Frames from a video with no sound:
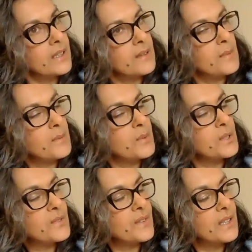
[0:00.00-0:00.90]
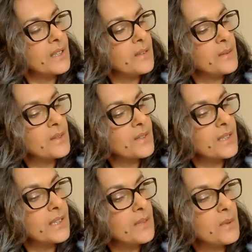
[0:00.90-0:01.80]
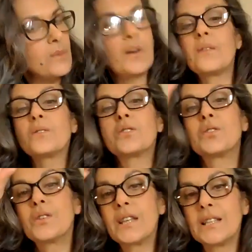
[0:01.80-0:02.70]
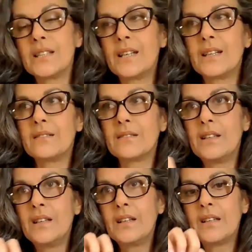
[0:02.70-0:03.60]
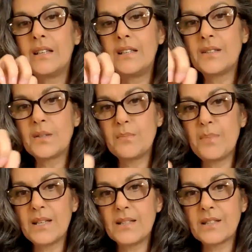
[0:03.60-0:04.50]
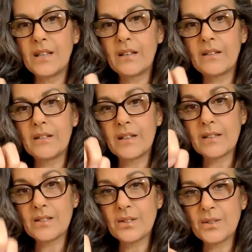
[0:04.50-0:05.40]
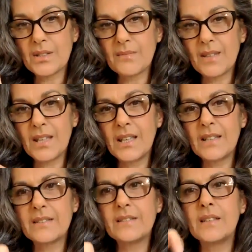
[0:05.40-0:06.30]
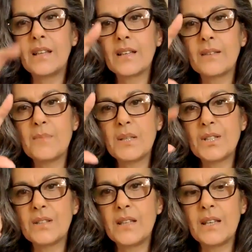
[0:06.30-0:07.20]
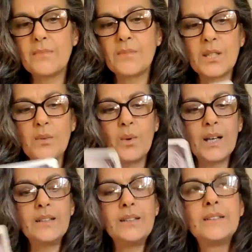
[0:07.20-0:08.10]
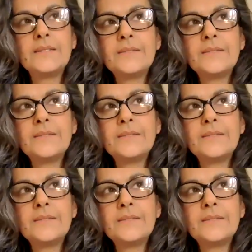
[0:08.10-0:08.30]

can't remember which video it was now, but I was talking down into the base chakra and I saw something hidden. I mentioned the empty well,